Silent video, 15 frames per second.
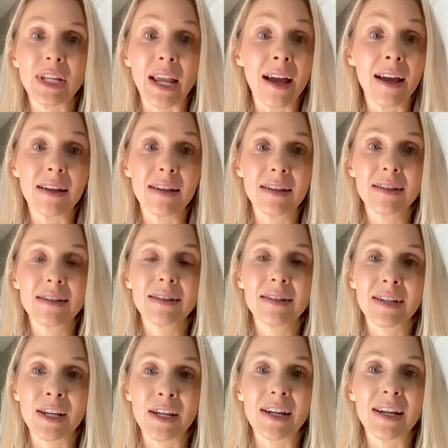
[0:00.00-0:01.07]
Yeah.
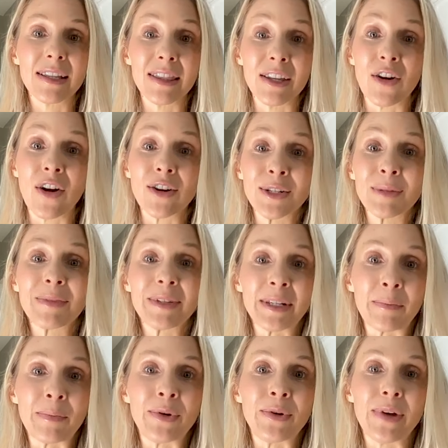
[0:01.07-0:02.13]
Eh, there are some
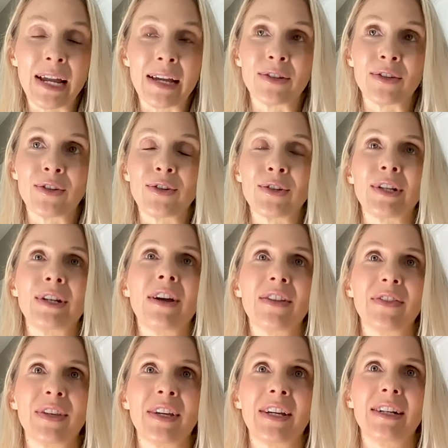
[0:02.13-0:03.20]
simple answers, and
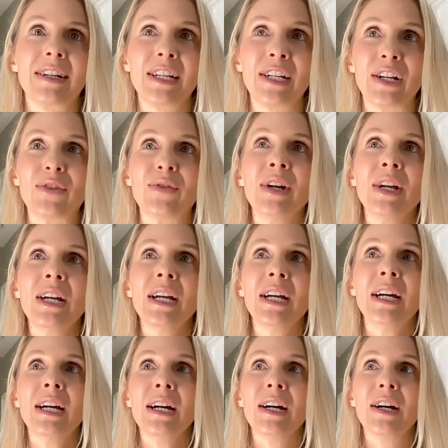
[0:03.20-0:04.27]
not that, you know,
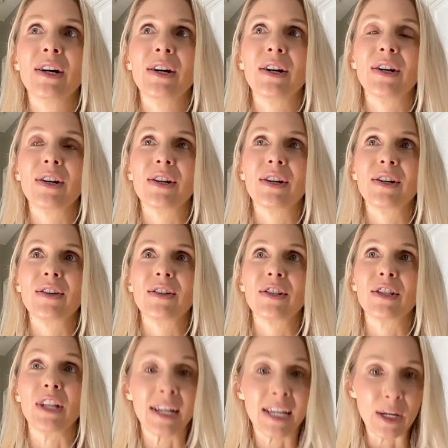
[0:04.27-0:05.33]

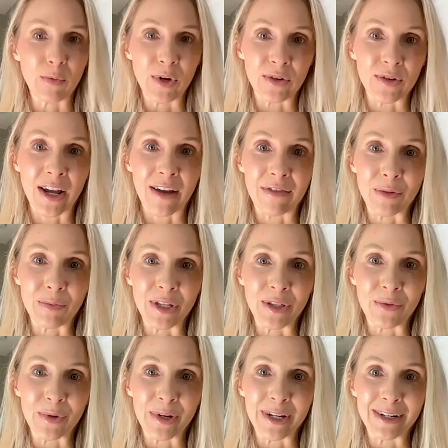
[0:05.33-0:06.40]
lucky we don't have to
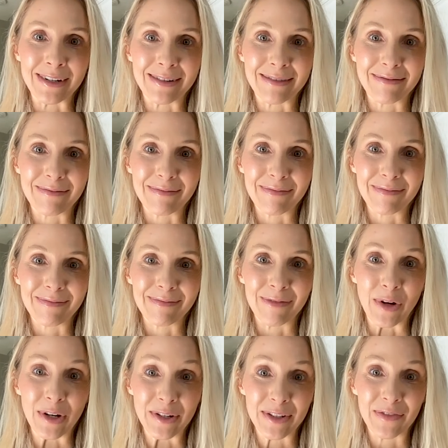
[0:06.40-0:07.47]
be the one
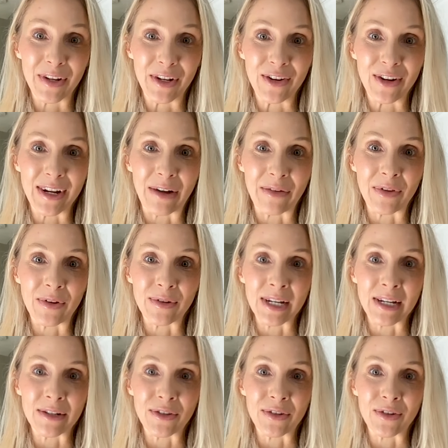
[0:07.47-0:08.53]
ones figuring out
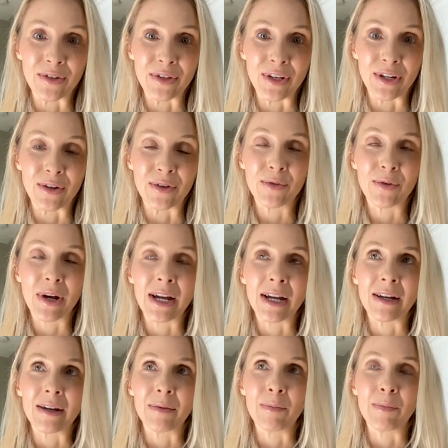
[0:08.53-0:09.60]
those answers, you know.
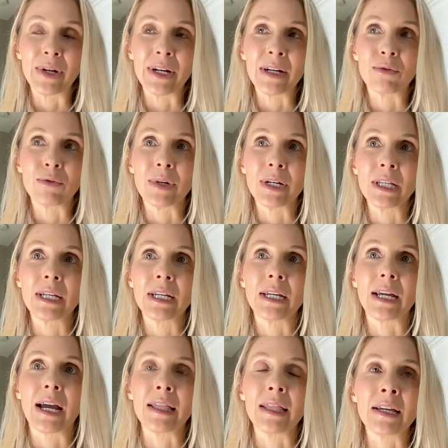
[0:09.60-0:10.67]
Um, but it
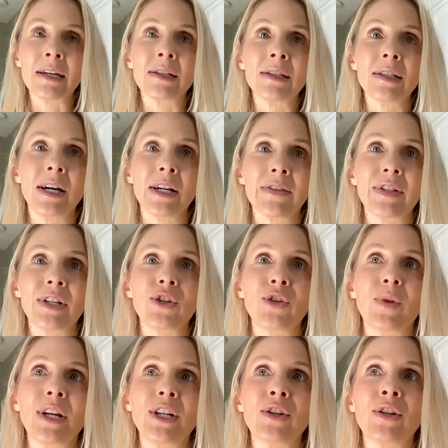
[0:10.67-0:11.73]
really, I think a lot of
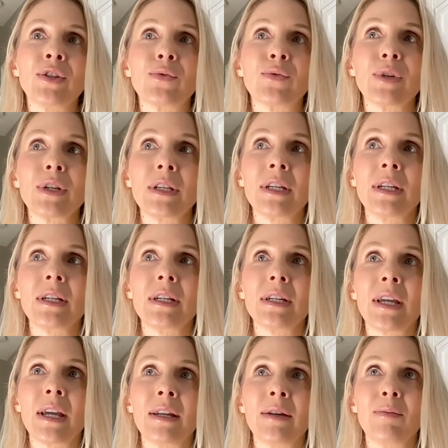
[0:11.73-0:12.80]
situations really
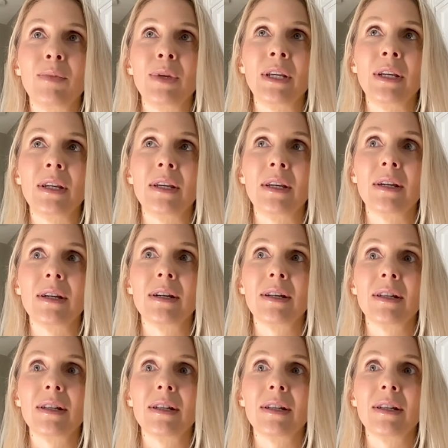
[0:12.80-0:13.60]
can be